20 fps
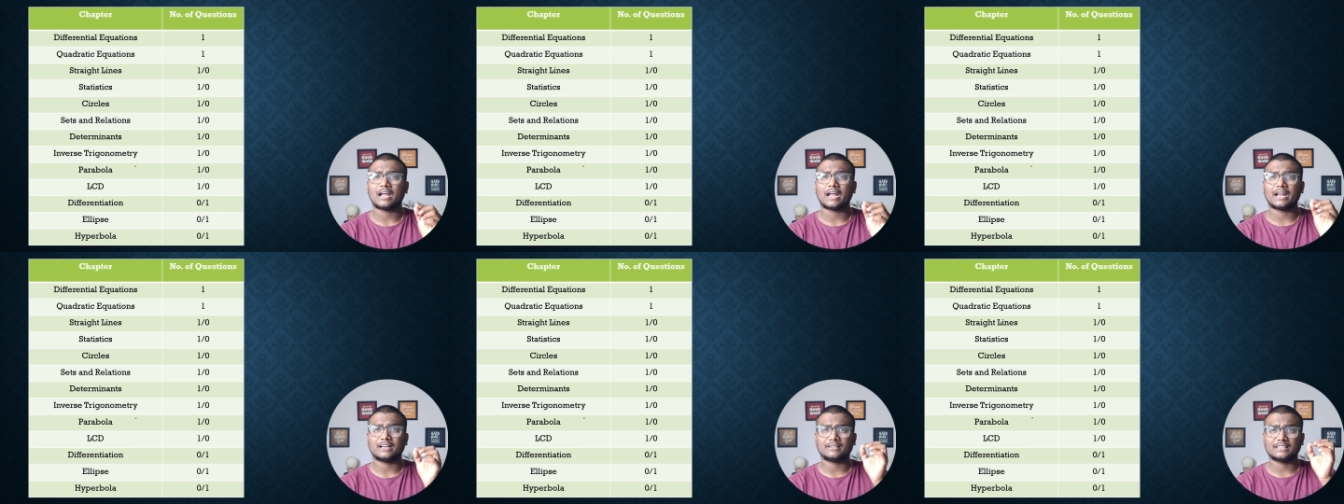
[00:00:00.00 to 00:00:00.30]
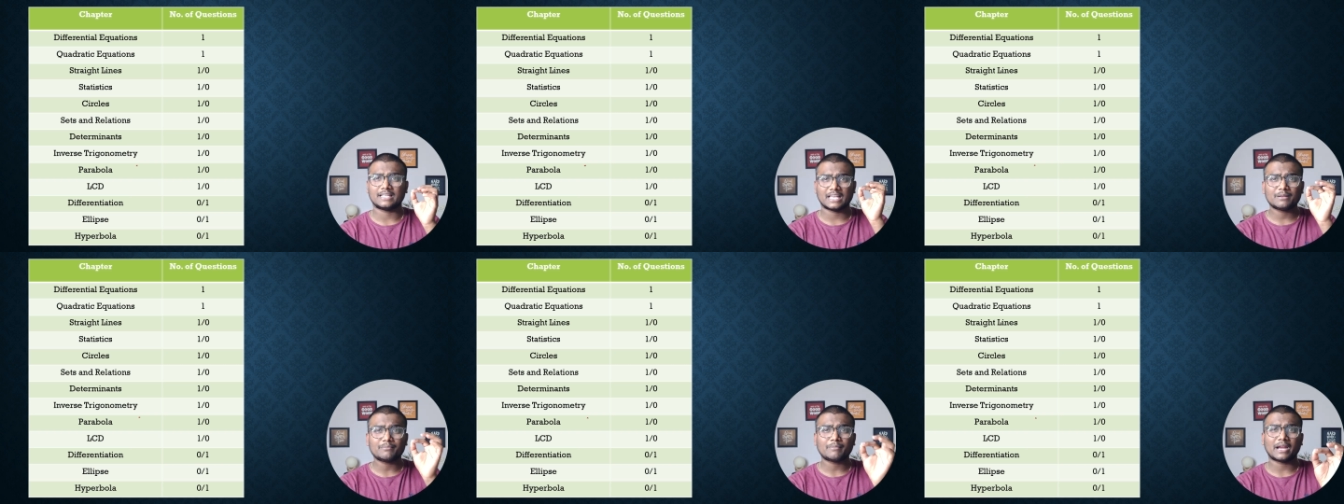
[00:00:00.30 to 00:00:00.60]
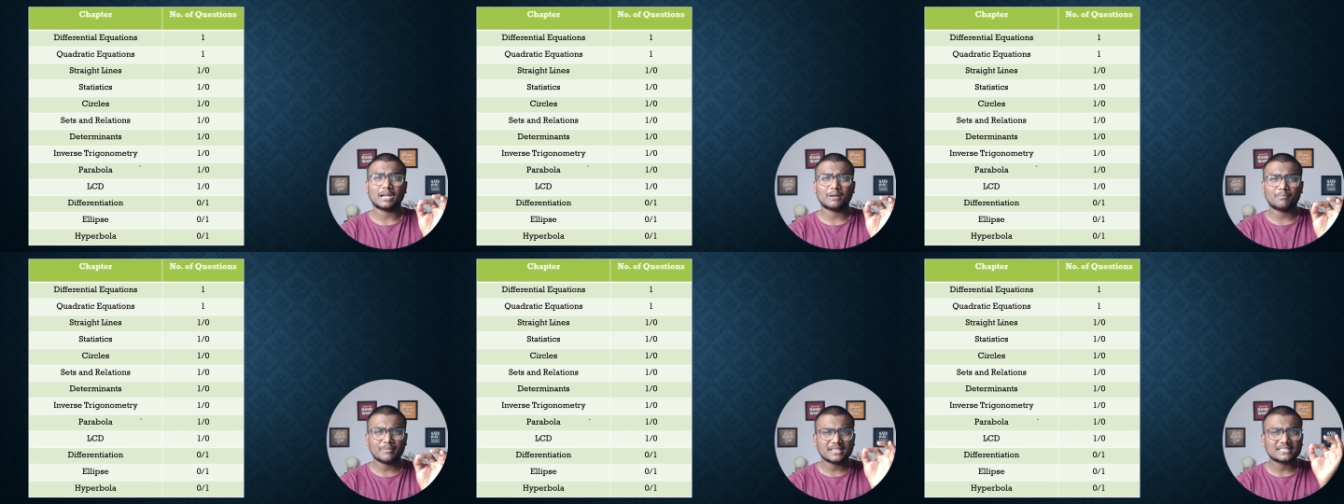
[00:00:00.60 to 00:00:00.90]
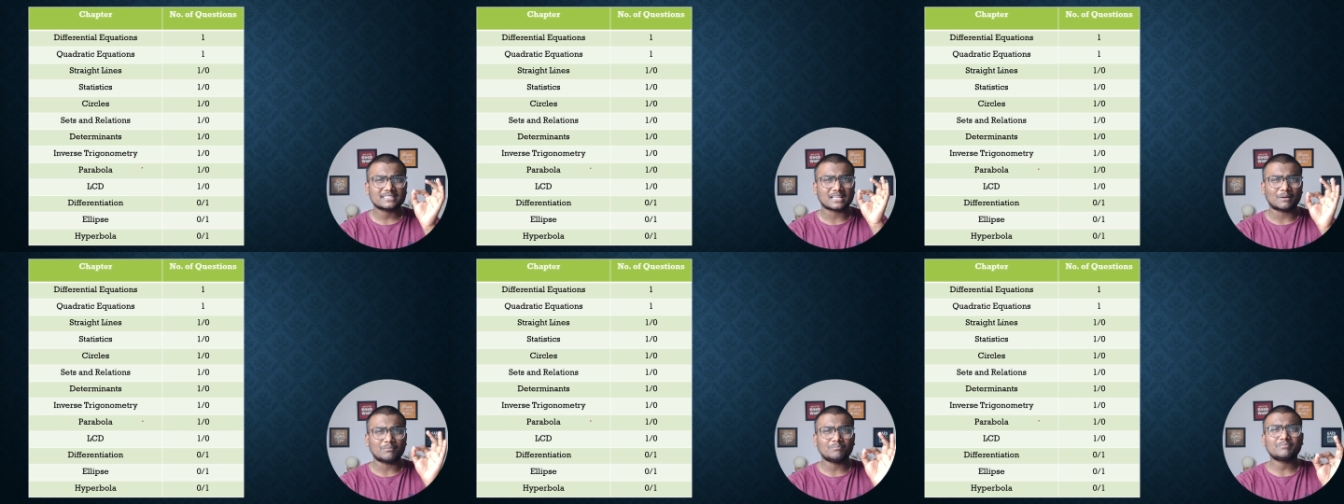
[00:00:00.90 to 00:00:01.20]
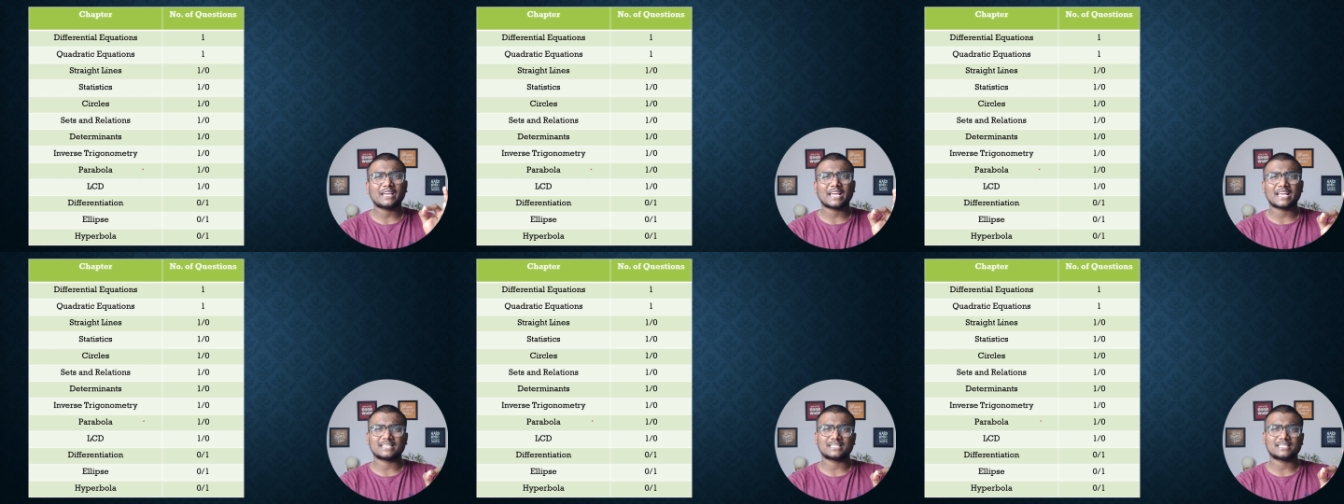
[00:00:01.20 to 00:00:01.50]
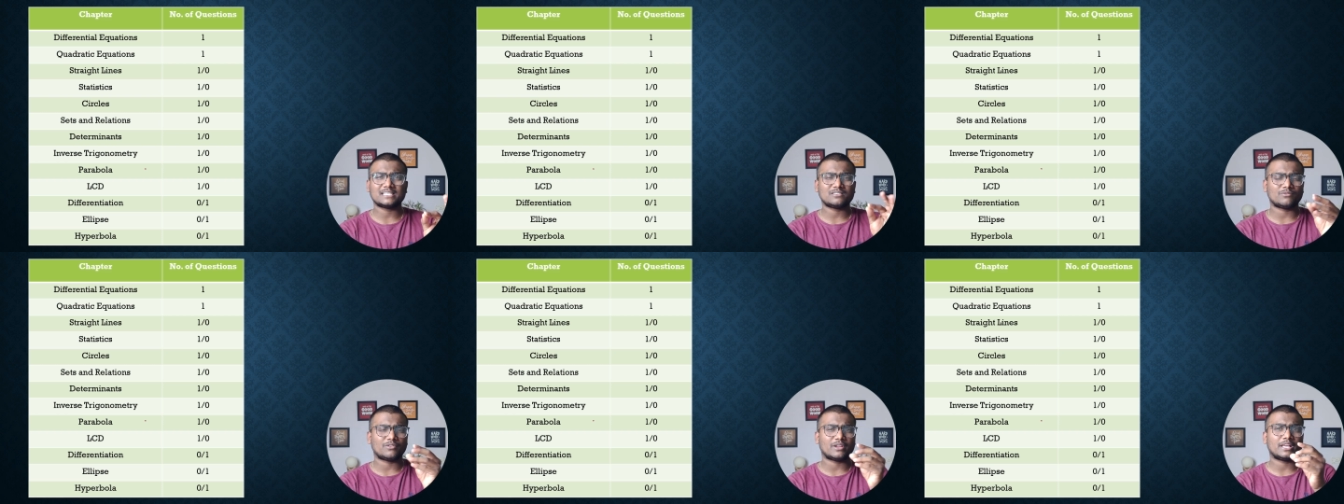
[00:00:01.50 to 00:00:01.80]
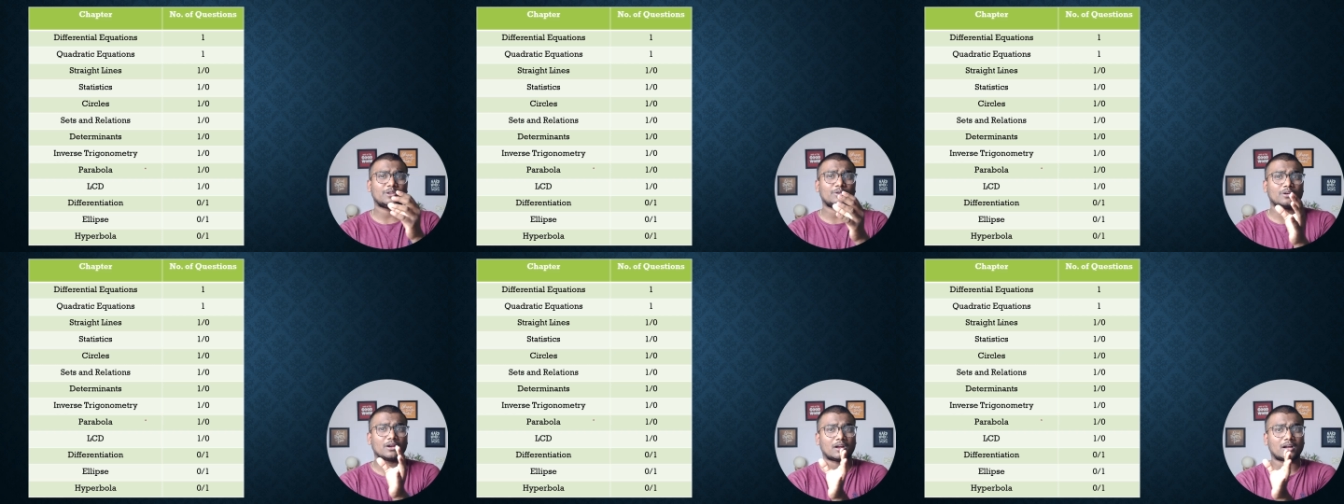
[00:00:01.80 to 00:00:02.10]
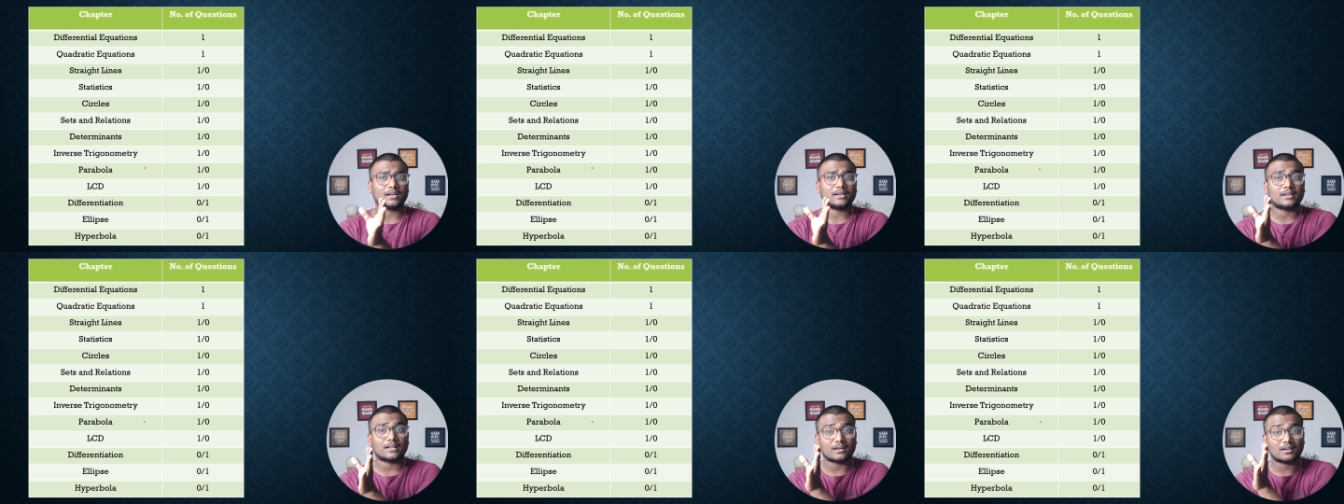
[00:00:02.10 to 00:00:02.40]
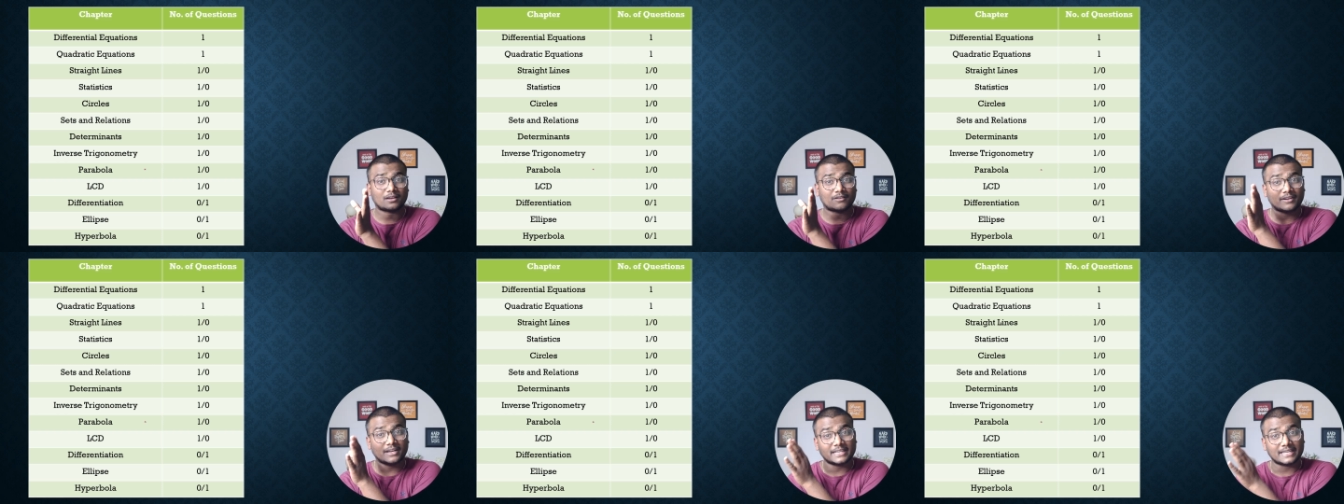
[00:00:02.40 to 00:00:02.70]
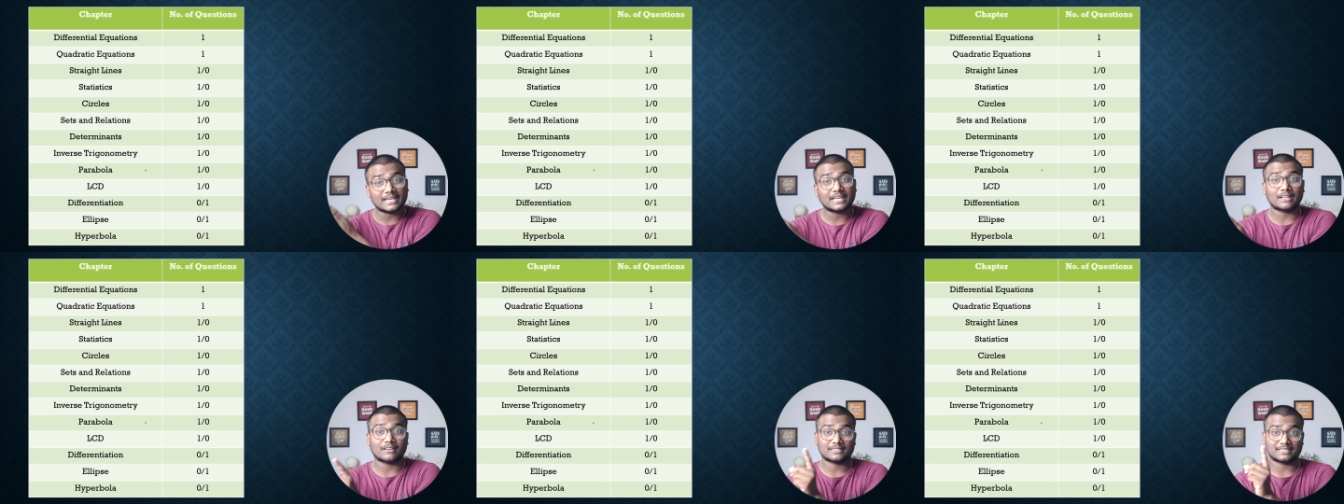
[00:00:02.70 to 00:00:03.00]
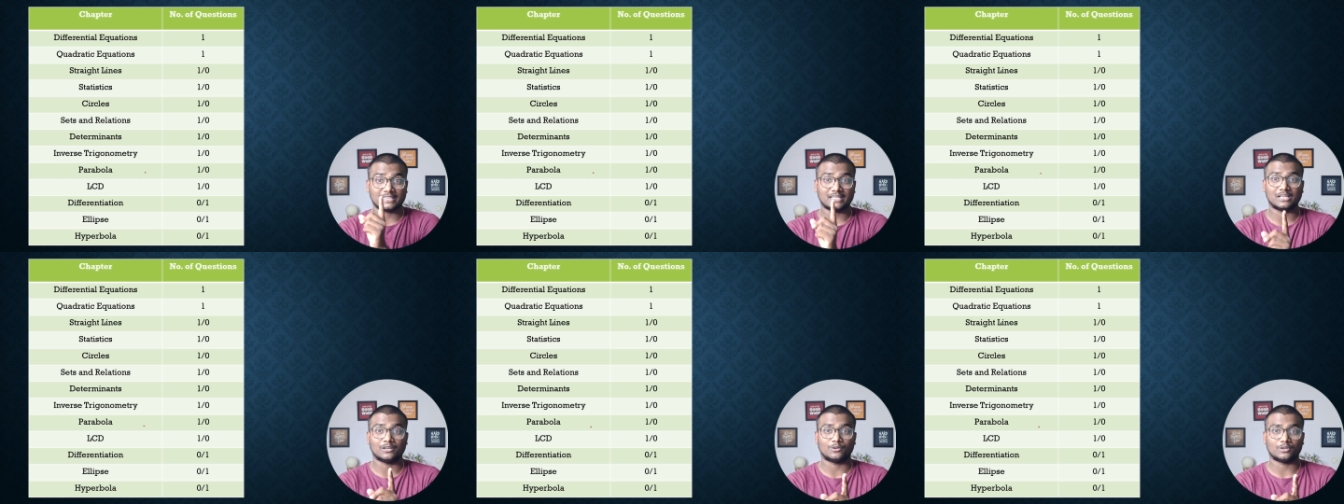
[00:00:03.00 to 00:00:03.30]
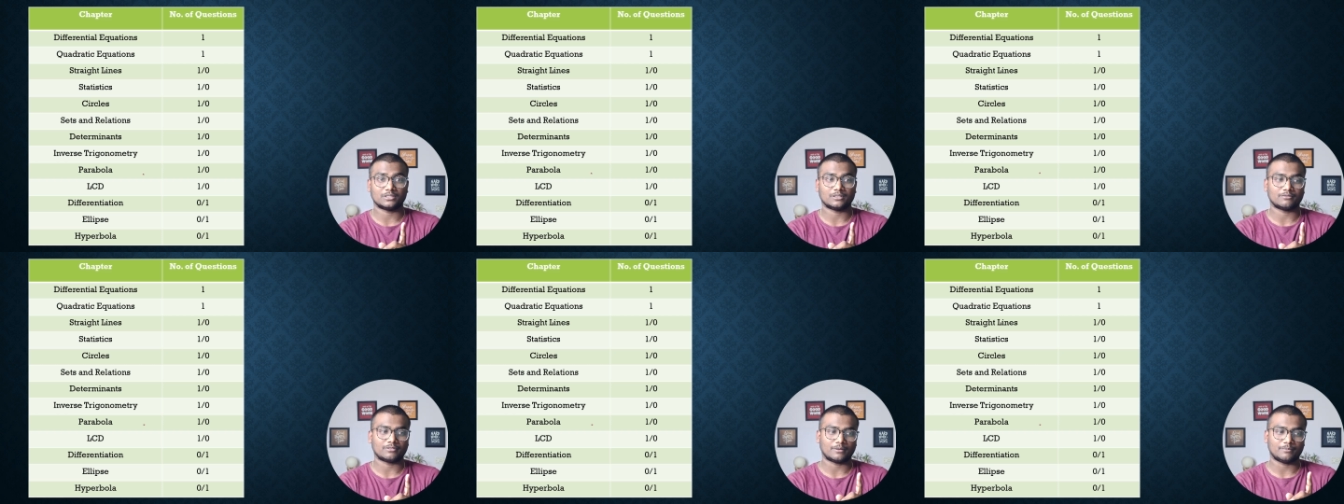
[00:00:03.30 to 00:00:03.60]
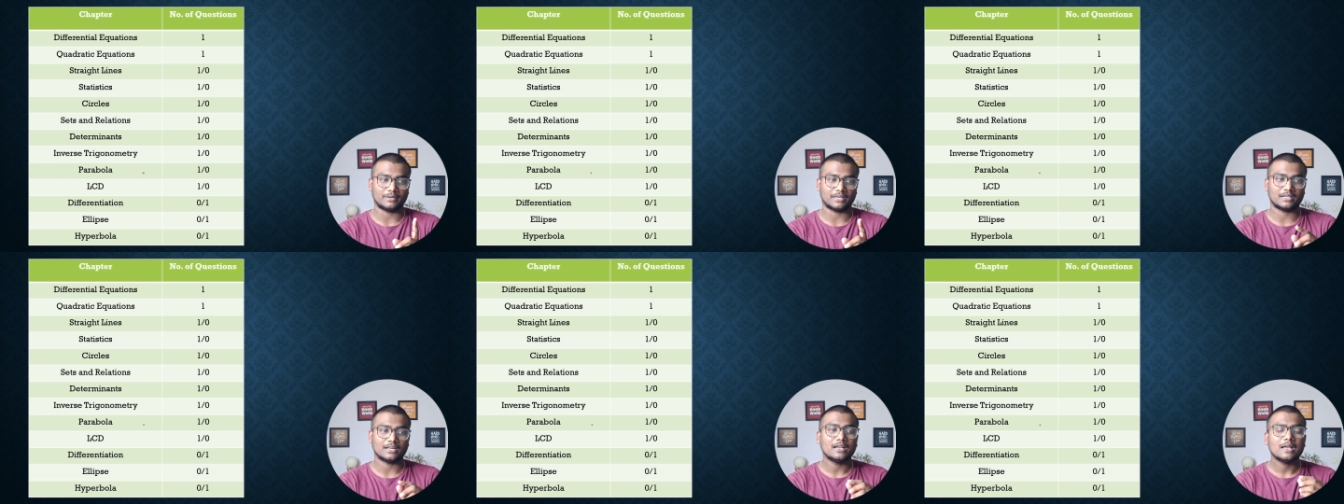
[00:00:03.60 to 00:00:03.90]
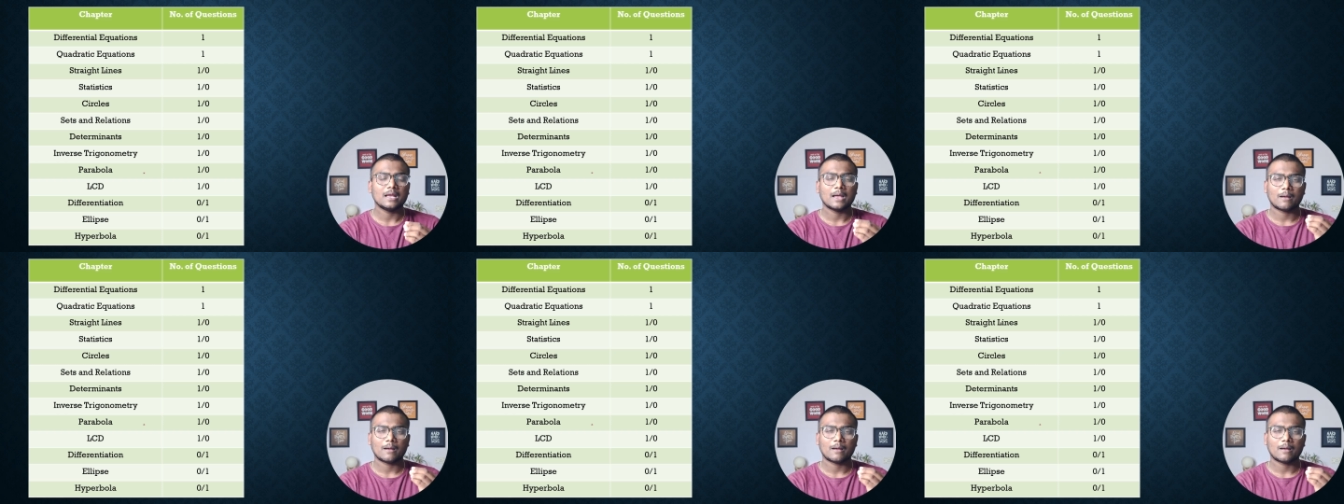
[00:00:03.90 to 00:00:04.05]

and there might be some cases where you can't even get single question from it.